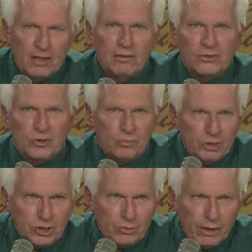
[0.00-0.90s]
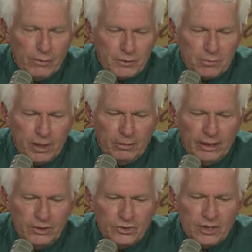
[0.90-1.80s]
This obituary was
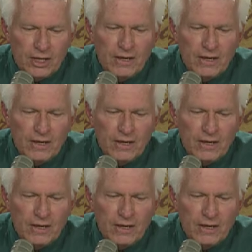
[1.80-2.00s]
published,